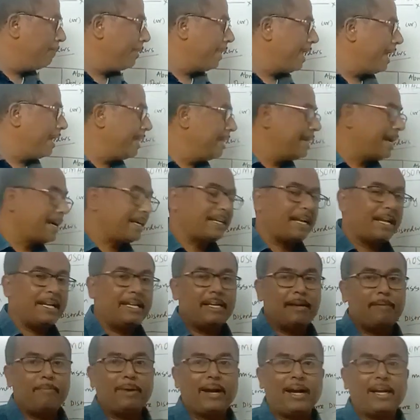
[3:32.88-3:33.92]

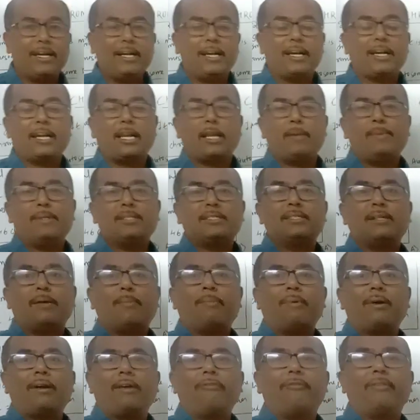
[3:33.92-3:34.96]
bradytactylia. Bradytactylia means
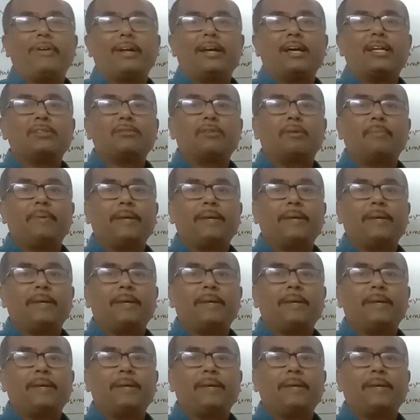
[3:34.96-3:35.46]
number of fingers will